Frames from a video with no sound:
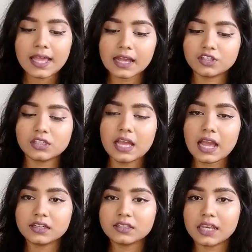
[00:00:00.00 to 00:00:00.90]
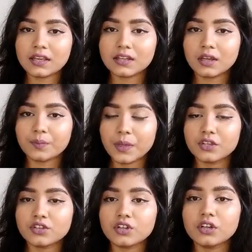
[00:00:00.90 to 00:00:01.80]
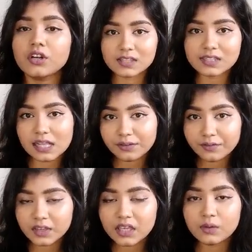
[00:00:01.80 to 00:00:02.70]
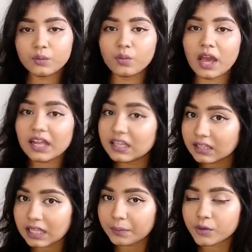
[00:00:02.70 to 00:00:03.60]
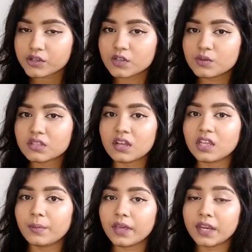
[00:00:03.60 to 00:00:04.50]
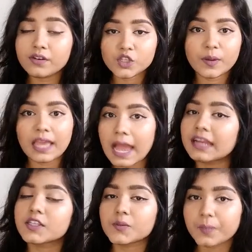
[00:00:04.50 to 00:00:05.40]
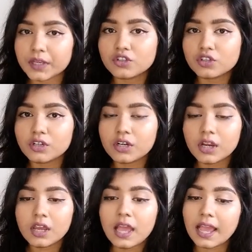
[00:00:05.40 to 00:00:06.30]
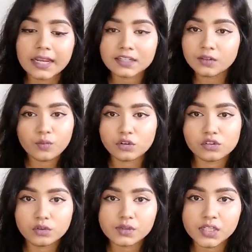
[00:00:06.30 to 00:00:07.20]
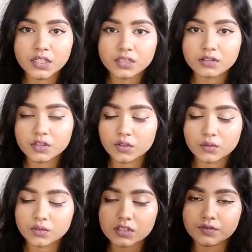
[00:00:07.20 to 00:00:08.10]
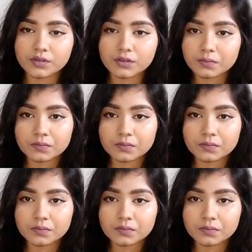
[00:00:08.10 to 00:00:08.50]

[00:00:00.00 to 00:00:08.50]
I actually had taken a picture, a selfie, while that person was cutting my hair, so I had his picture, and I didn't want to lose it, you know, just for, I